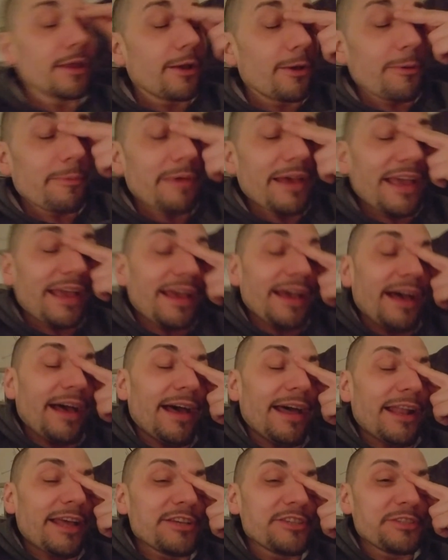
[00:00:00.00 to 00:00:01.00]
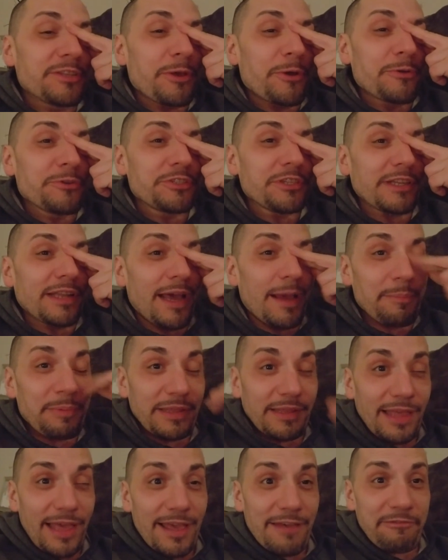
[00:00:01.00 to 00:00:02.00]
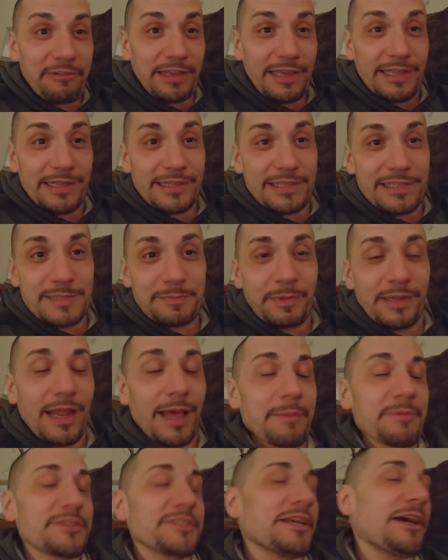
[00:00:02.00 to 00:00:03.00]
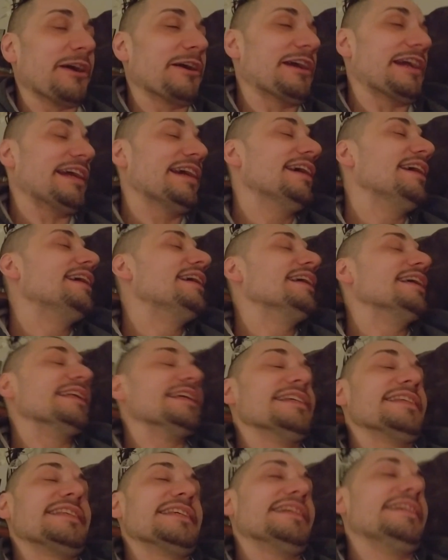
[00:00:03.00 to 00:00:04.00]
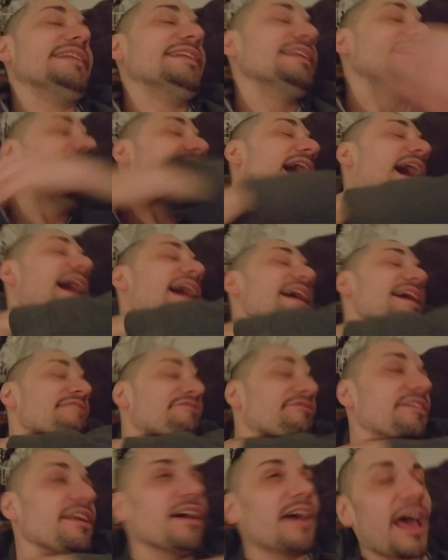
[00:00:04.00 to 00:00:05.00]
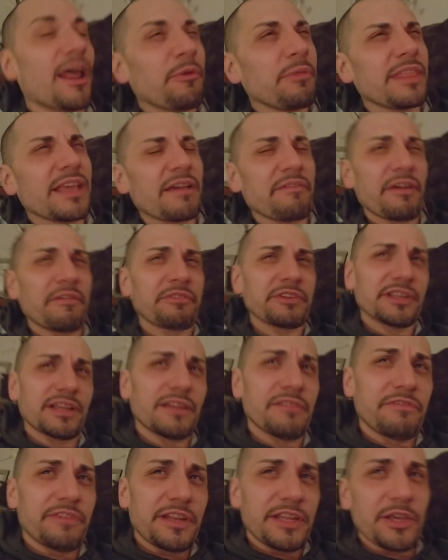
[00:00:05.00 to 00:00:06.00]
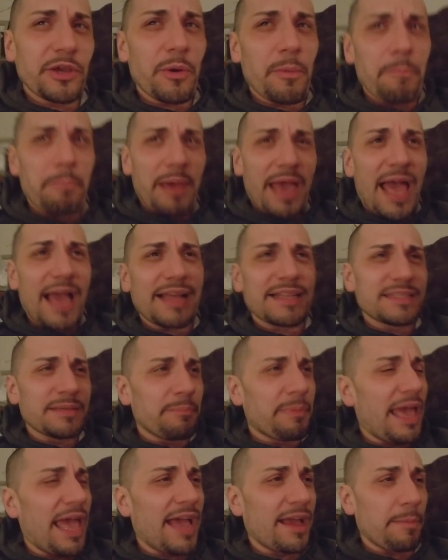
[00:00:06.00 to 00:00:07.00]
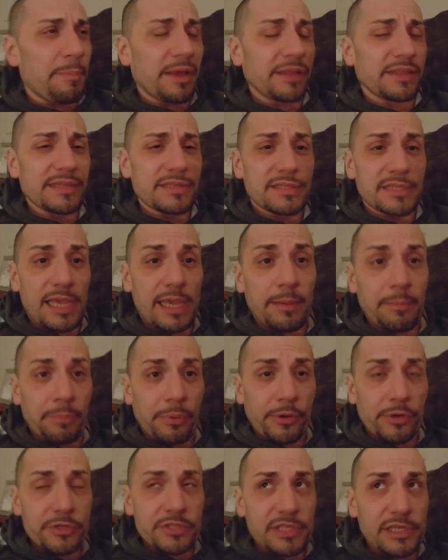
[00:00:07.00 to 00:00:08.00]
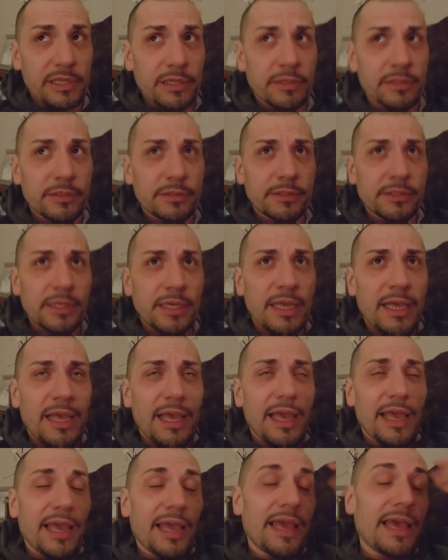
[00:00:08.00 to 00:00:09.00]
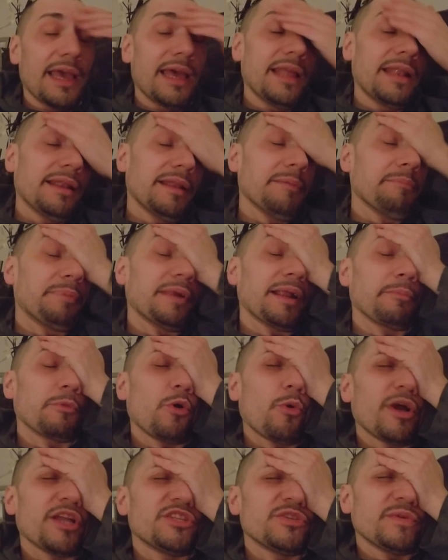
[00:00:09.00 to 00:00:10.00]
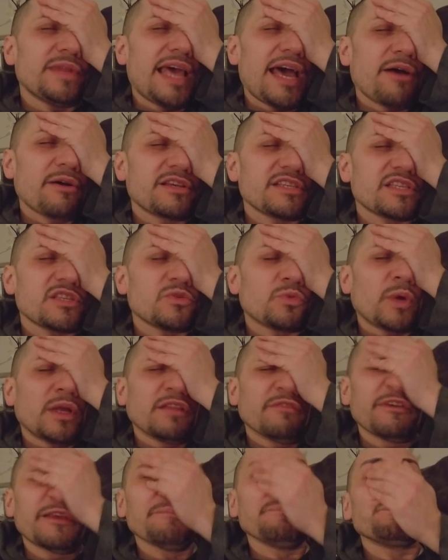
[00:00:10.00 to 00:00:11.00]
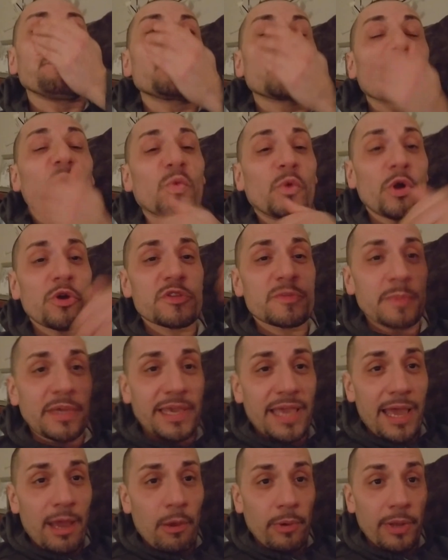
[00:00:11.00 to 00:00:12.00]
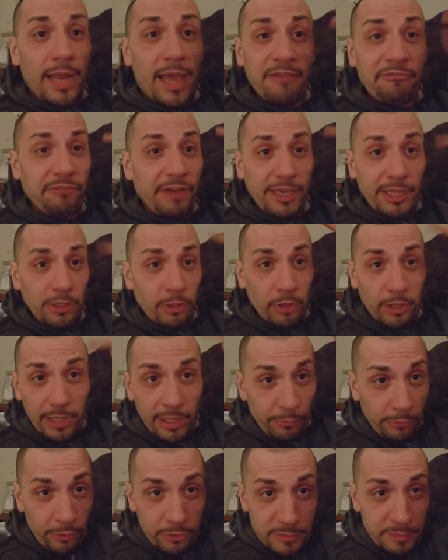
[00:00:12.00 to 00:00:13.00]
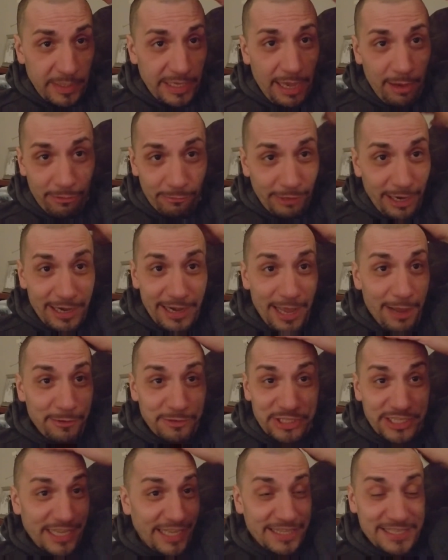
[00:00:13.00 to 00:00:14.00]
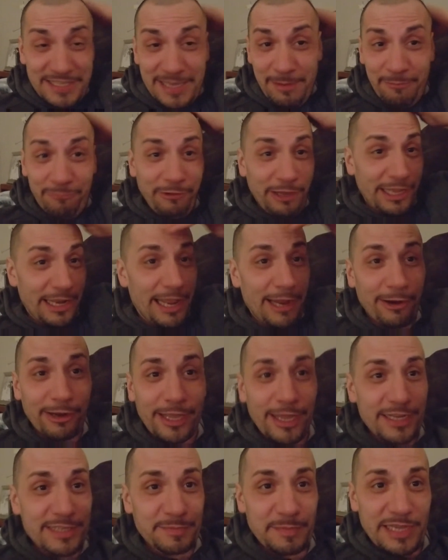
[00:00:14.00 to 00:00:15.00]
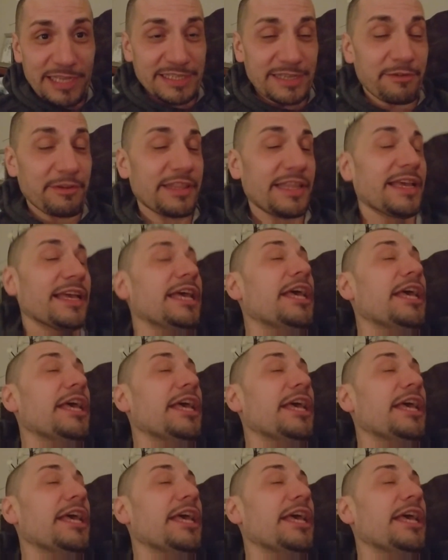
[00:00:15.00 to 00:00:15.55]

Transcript: My God, I so should not be laughing at this, but I'm sorry. Listen, I don't think I've ever done a video back to back about the same person, and but I'm going to now because it's relevant. Rose McGowan. I fucking look like Rose McGowan right now. She's got the same fucking haircut as me as everything.